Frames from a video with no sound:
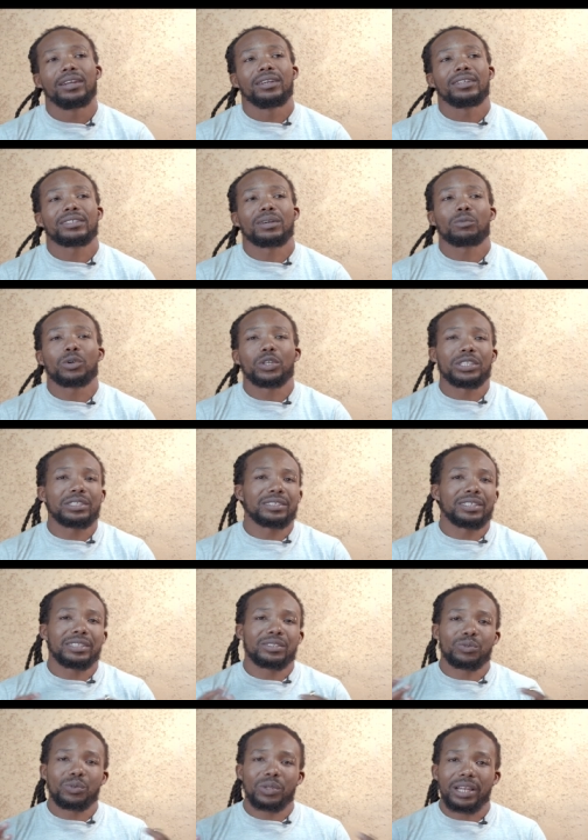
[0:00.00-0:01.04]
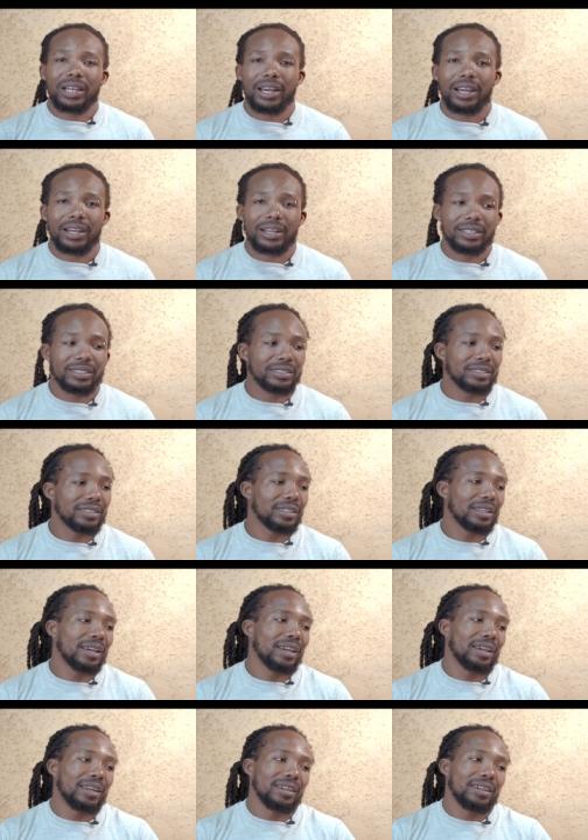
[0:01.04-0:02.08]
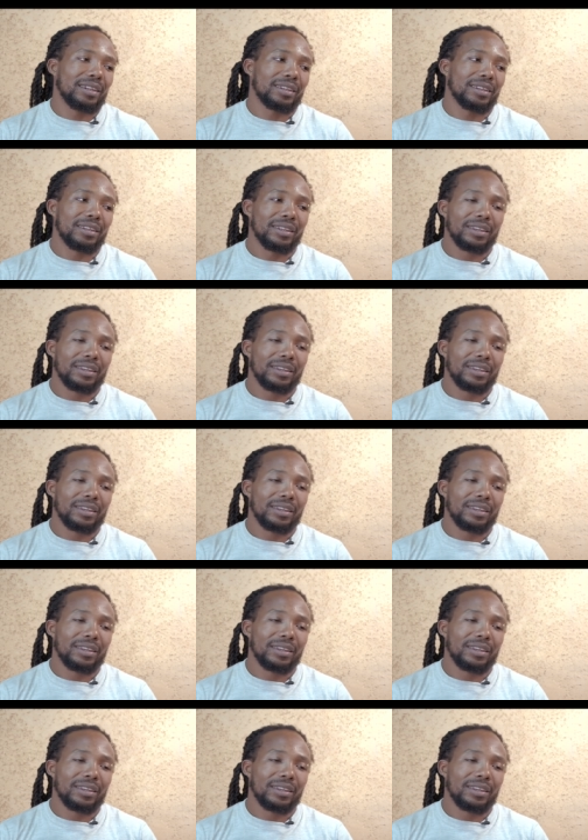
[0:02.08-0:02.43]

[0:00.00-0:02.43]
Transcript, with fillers: someone is just relaxed and